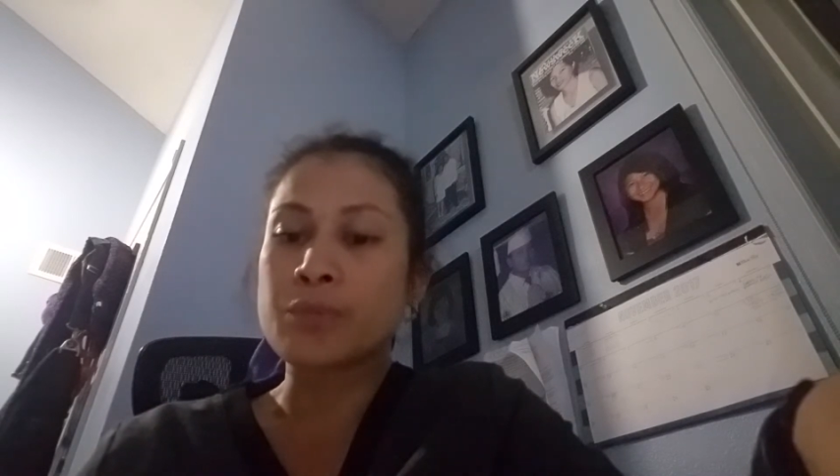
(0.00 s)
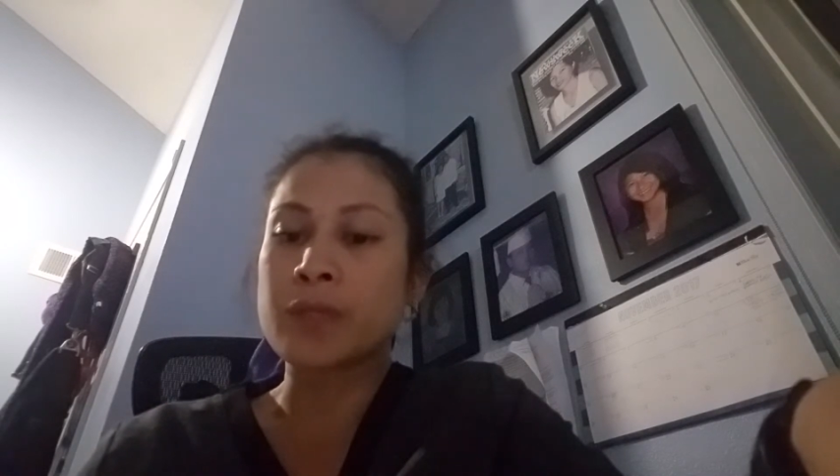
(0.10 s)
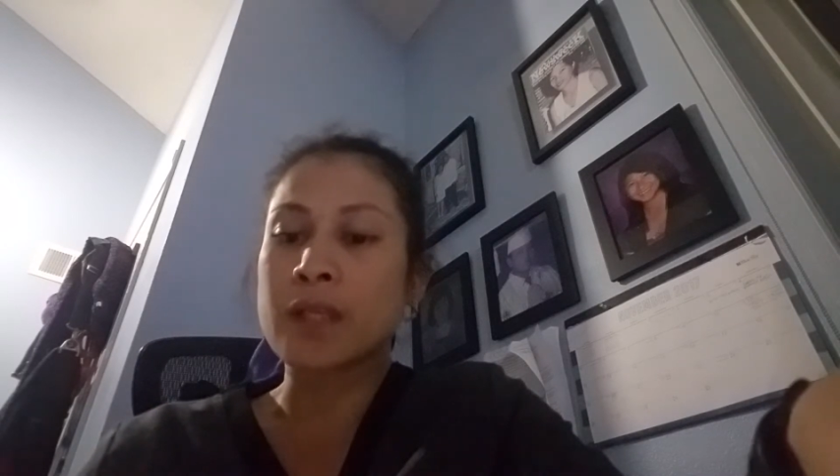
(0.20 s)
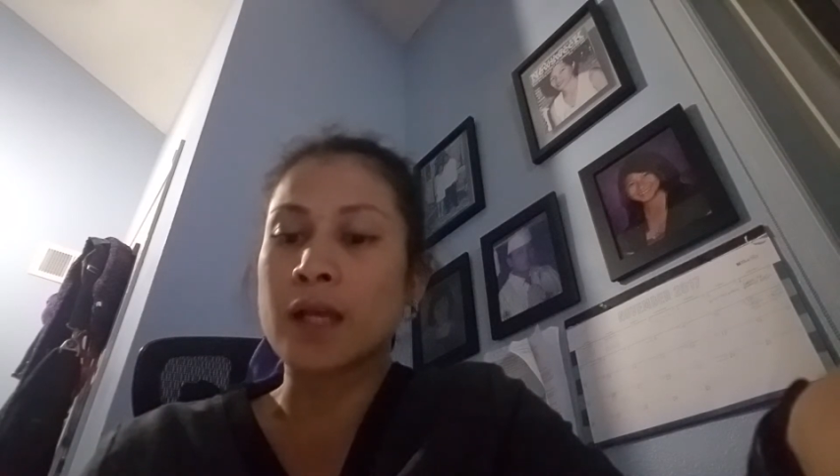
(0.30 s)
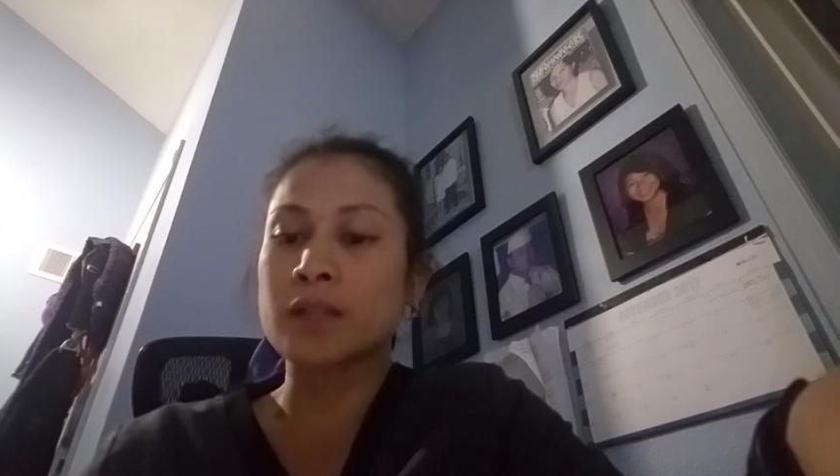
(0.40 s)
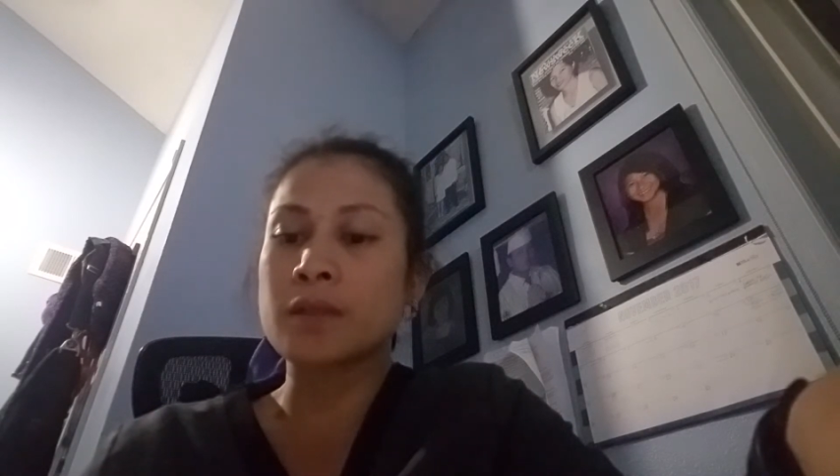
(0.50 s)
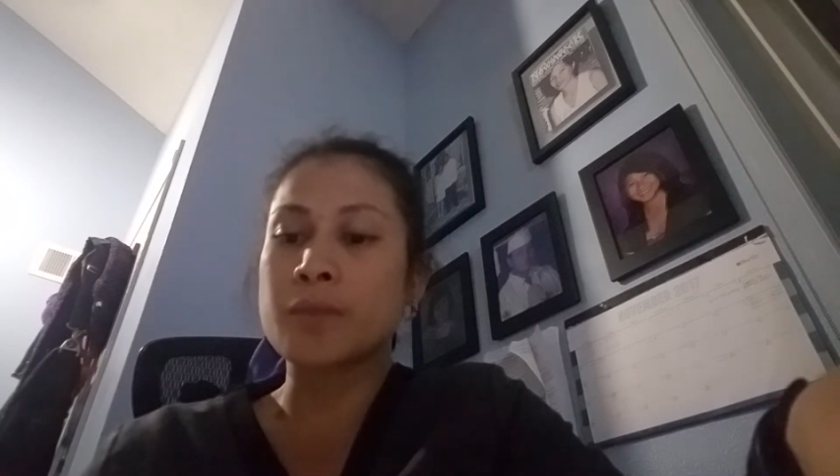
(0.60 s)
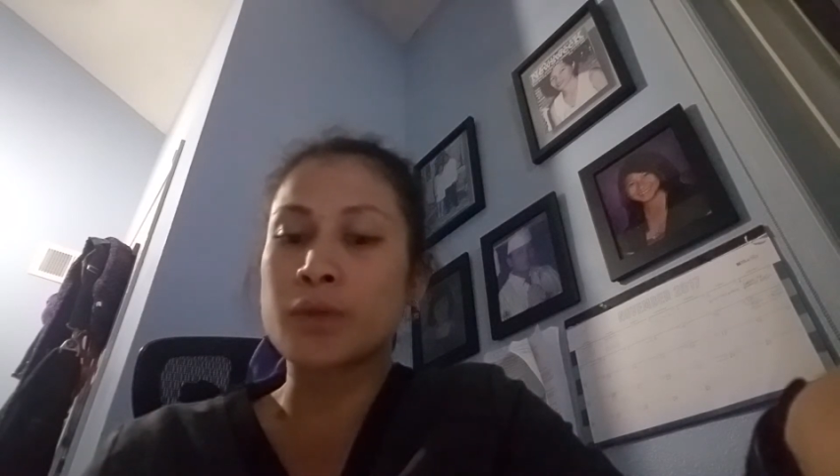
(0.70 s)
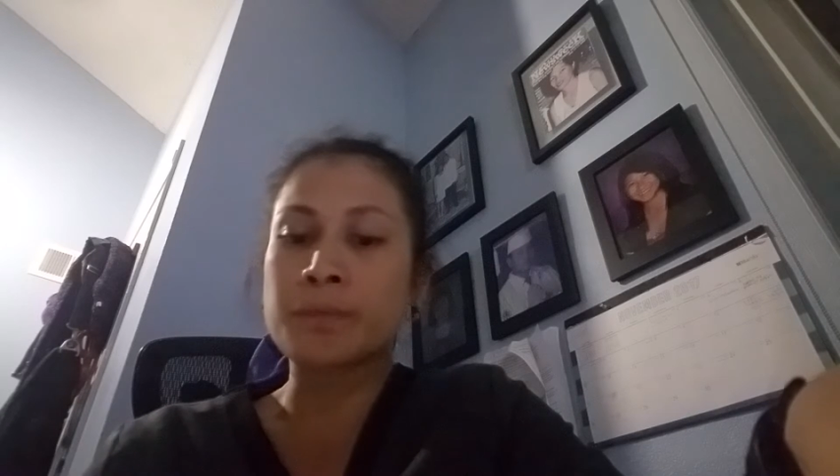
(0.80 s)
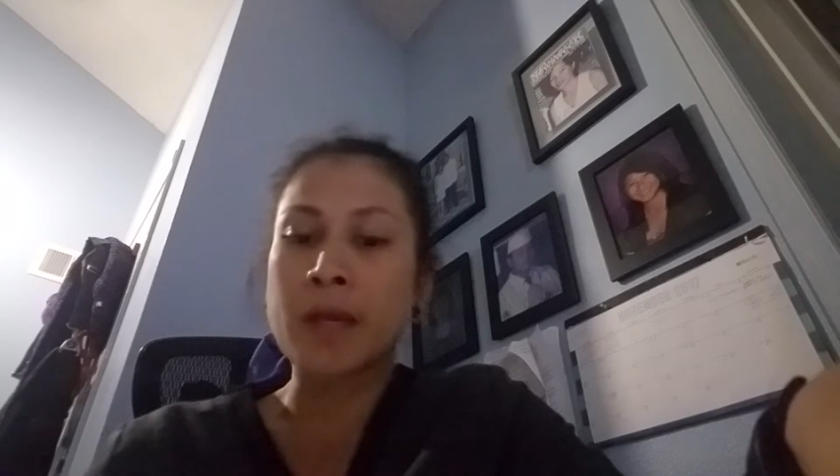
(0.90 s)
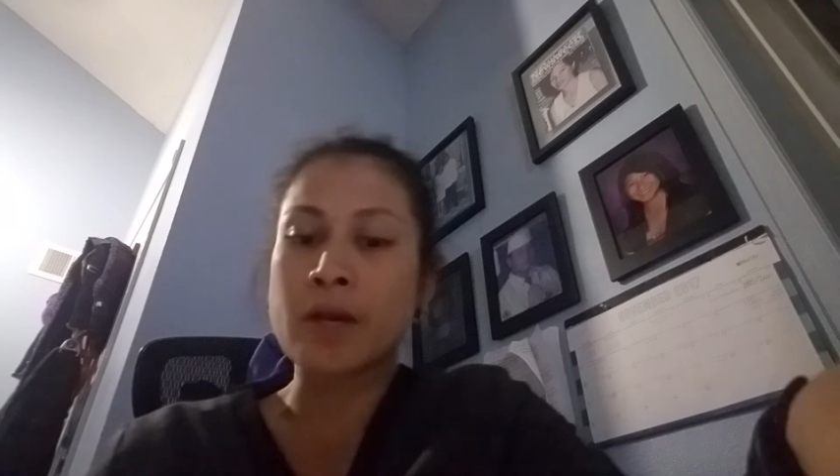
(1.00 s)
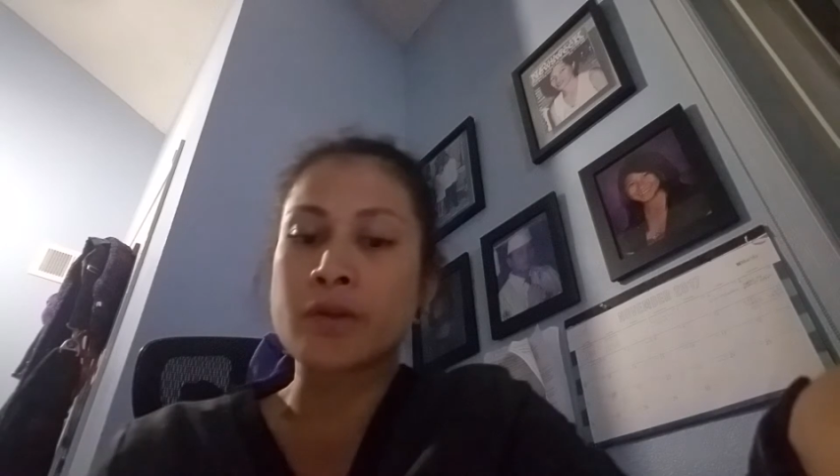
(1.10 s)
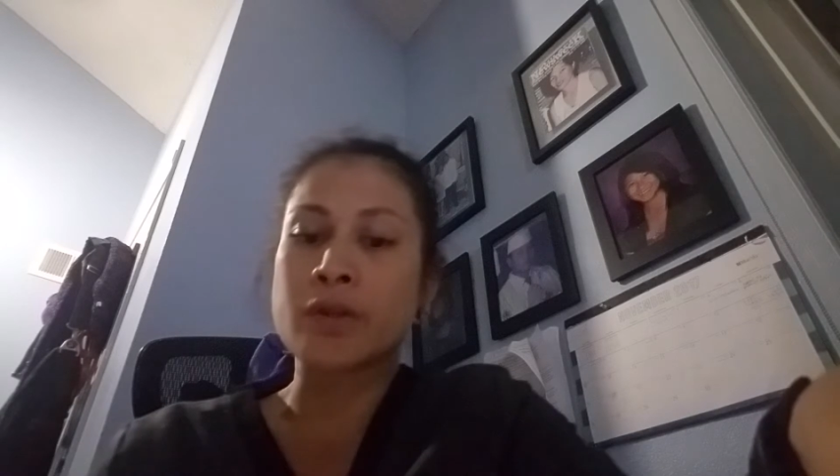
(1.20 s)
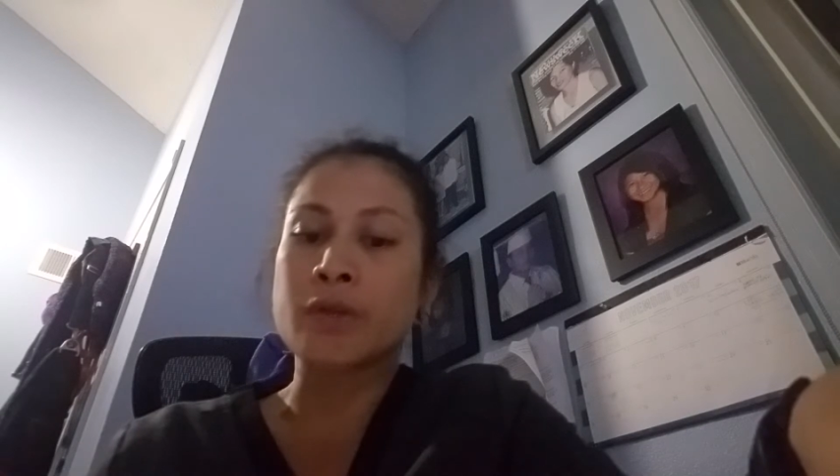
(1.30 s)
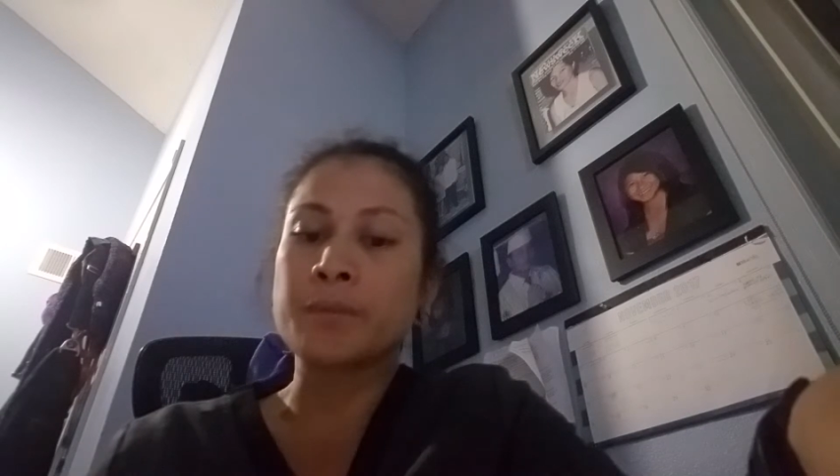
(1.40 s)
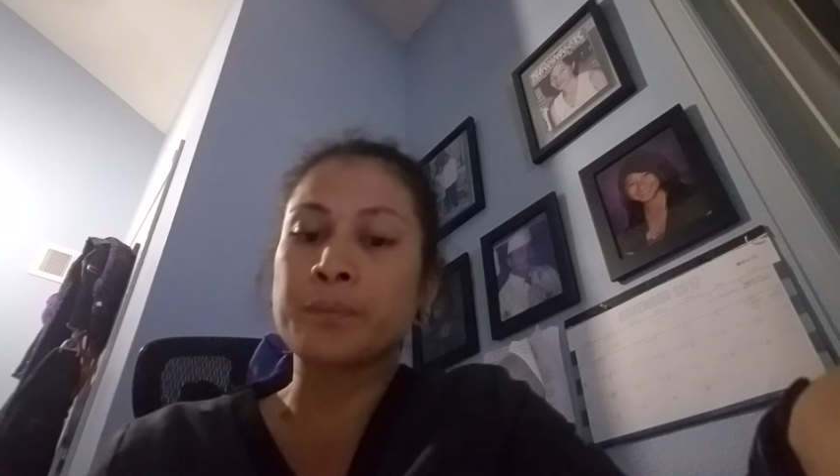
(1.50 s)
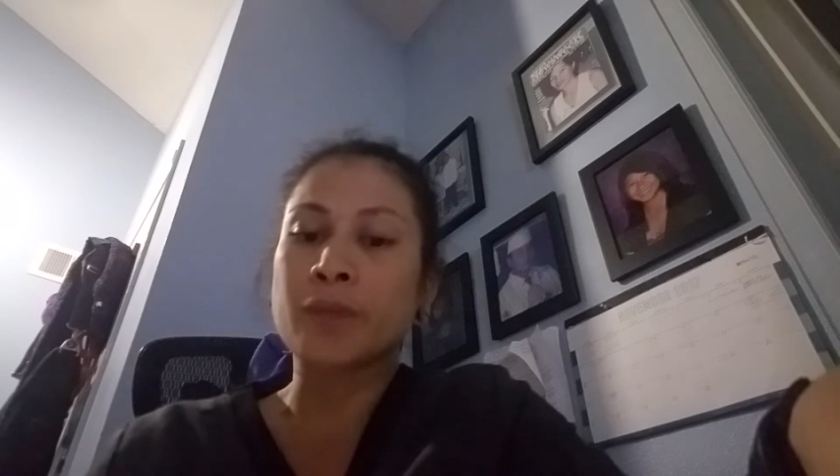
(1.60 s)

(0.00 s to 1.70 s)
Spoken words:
with healthy bone marrow,